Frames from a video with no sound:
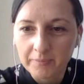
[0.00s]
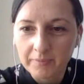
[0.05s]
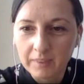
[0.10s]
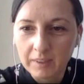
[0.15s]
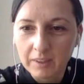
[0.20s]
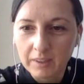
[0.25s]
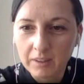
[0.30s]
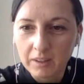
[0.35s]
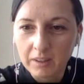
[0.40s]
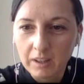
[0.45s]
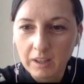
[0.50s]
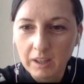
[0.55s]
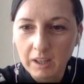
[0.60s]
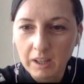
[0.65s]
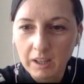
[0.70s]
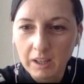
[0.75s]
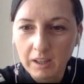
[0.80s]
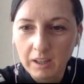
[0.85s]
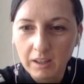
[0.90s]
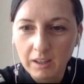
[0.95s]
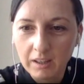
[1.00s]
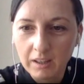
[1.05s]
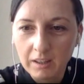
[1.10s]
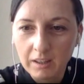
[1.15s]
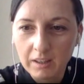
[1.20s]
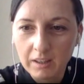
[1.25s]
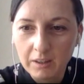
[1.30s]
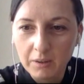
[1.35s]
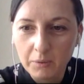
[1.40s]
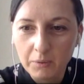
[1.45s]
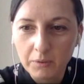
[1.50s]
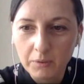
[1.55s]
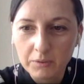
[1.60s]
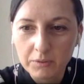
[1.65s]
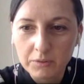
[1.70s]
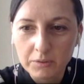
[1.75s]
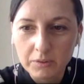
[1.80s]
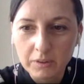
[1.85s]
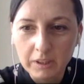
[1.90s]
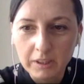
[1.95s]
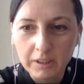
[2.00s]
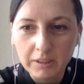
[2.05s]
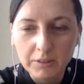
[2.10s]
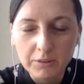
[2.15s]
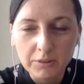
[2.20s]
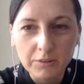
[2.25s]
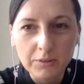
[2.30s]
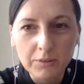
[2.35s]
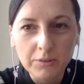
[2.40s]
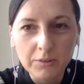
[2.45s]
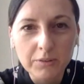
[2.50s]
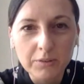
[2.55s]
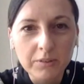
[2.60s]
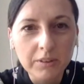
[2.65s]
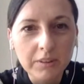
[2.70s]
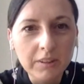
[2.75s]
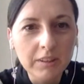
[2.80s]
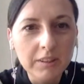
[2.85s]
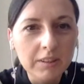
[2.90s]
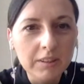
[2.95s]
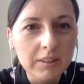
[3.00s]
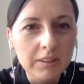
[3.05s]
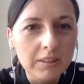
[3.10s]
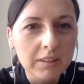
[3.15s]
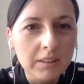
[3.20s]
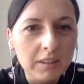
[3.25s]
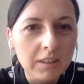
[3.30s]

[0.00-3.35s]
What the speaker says: Okay, I will try to do this.